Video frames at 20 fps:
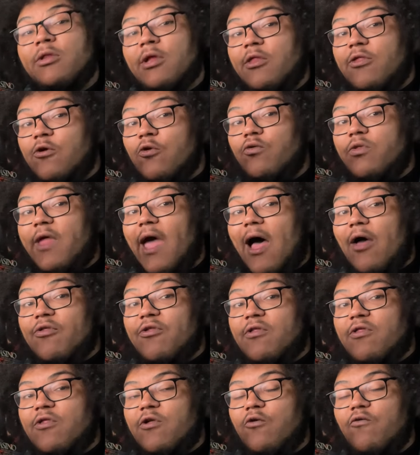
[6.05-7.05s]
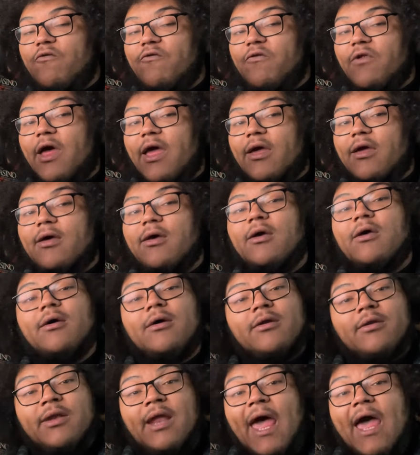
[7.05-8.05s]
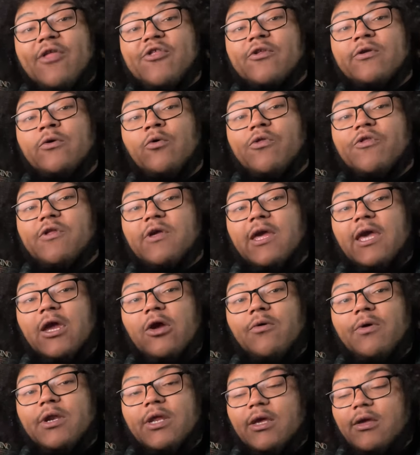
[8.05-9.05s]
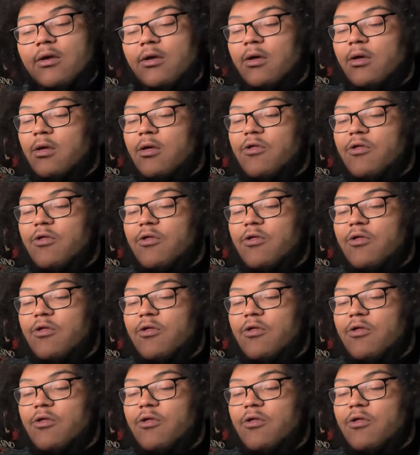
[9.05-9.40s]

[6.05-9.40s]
the 2002 flick National Security,